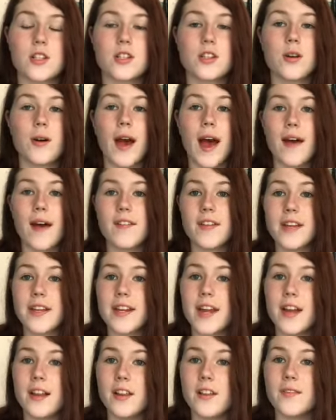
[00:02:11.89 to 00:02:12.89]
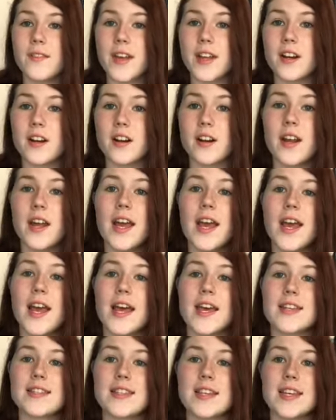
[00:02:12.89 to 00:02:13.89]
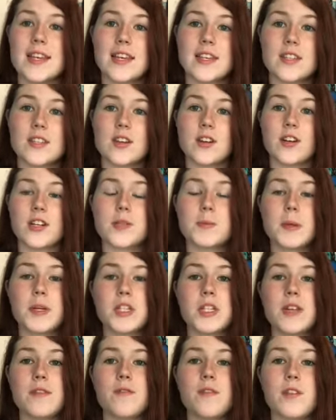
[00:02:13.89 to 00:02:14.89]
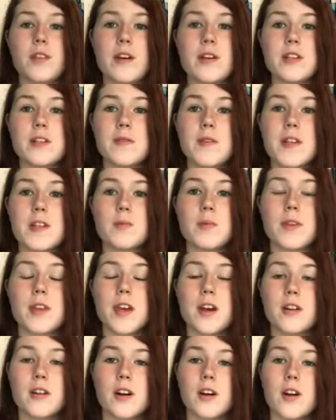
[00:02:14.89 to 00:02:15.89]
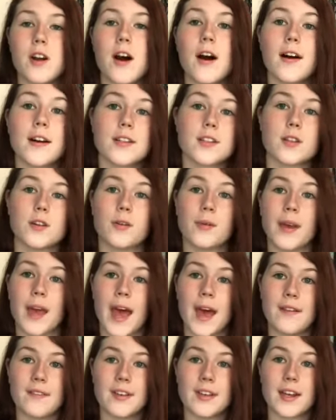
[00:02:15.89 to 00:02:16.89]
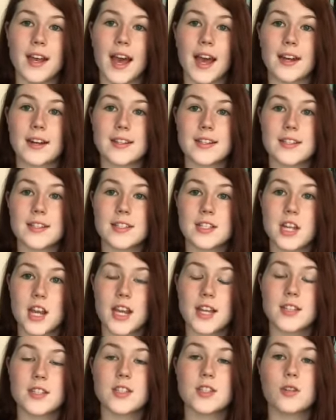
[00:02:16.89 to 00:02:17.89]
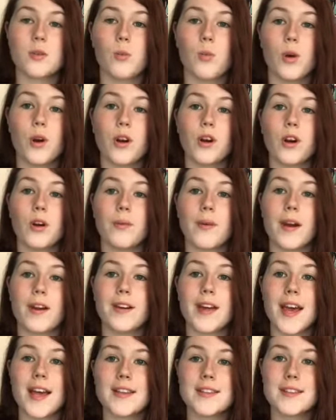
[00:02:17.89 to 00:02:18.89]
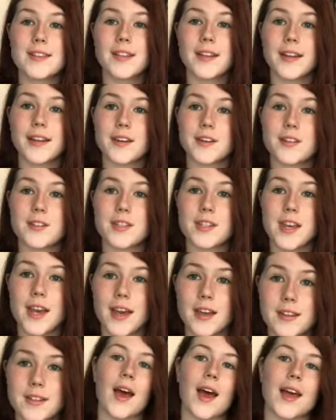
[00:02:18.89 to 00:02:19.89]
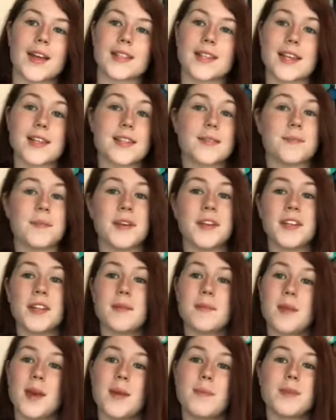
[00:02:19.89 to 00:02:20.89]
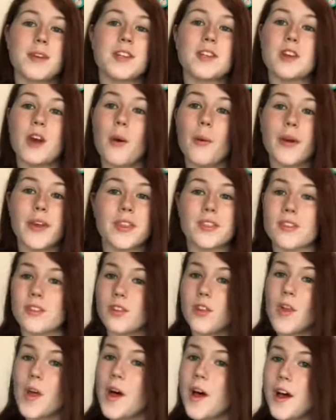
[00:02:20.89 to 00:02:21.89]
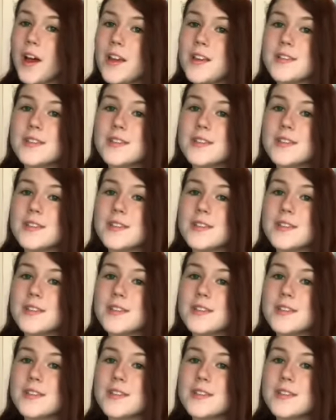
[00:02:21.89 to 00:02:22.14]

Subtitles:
So having an elevator is easier, especially for those of us with younger dogs who we haven't had a chance to work around escalators yet. Accessibility may be knowing the laws.